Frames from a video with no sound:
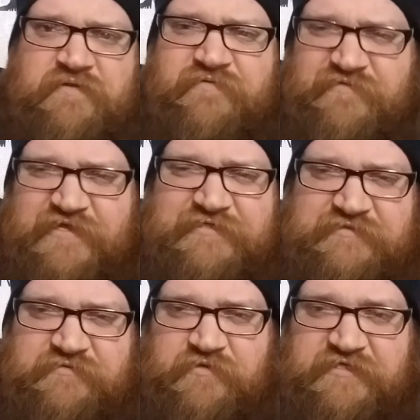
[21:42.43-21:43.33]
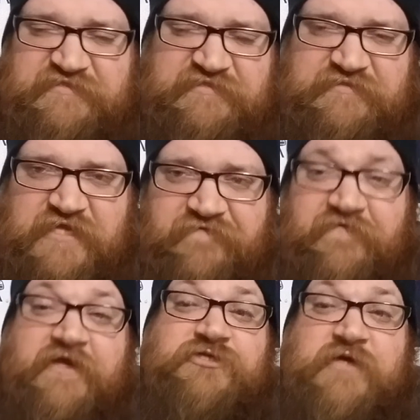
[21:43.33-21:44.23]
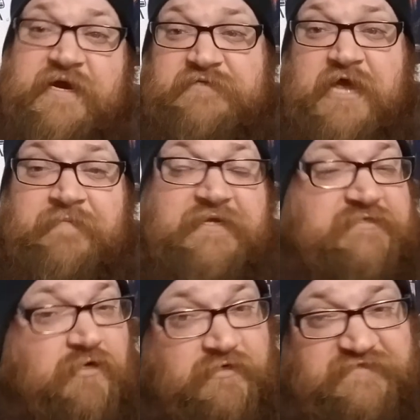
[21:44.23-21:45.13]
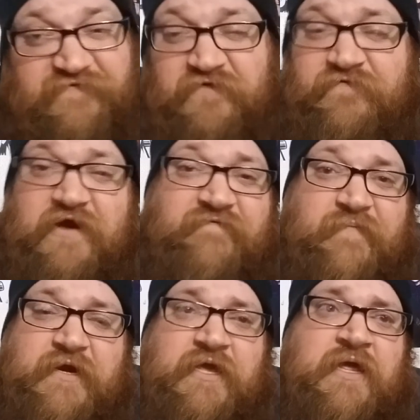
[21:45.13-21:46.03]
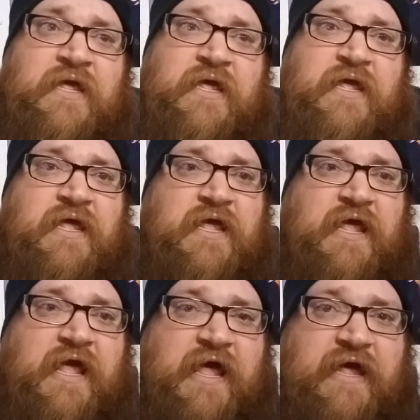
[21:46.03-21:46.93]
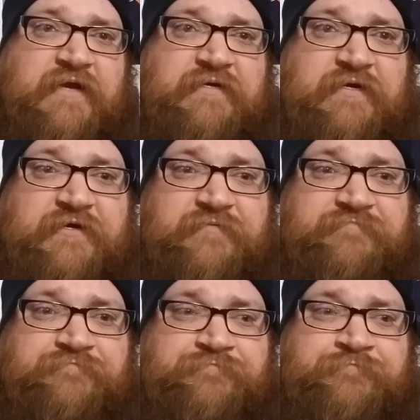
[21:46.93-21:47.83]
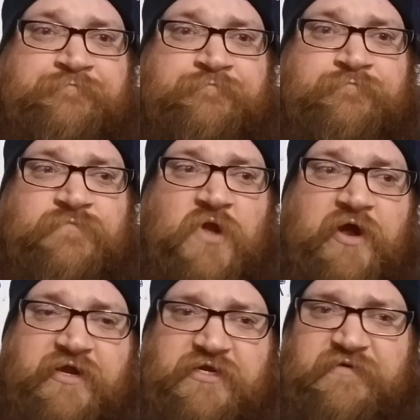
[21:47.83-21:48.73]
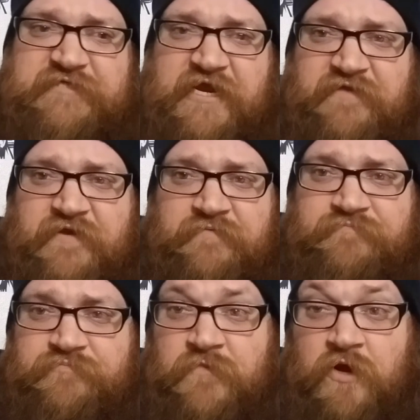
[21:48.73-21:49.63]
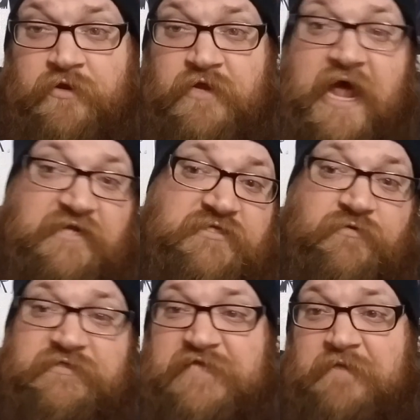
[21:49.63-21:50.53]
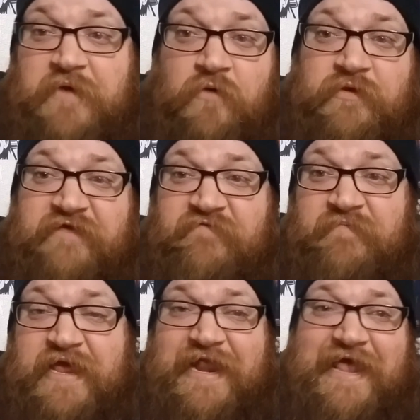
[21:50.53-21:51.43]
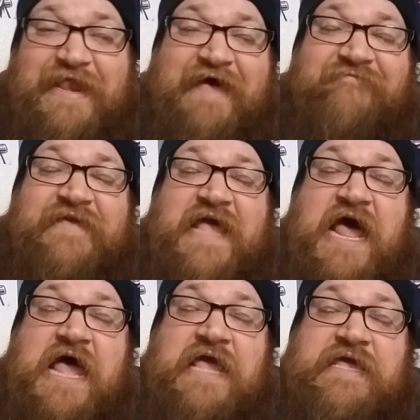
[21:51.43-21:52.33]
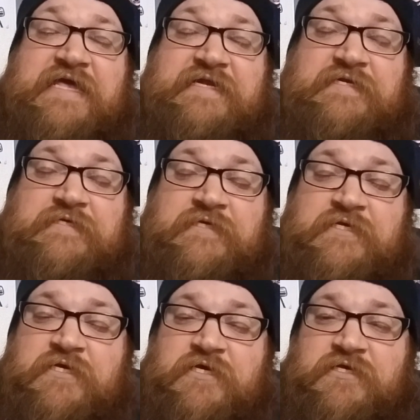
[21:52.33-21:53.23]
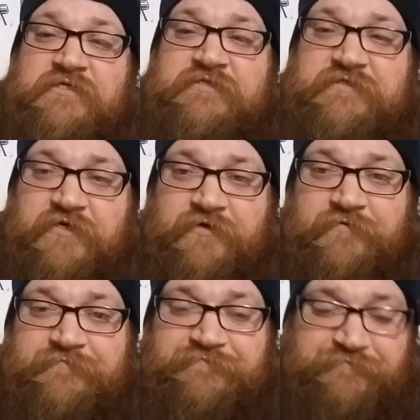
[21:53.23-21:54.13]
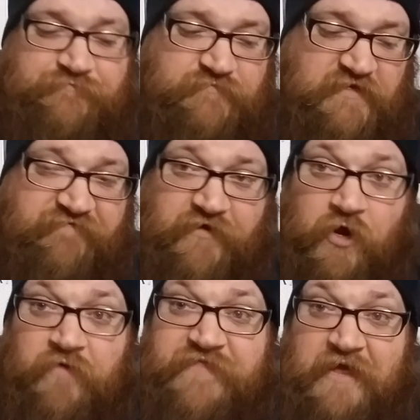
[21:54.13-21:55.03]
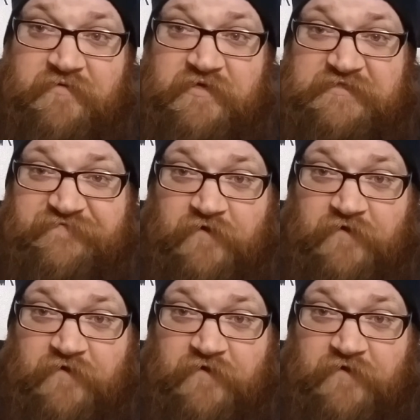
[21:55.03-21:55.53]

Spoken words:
this is definitely a trying time, and it's hard as fuck for everybody. And all you can do is hang in there. All you gotta do is keep on living, man. Livin. So if you know what that is from.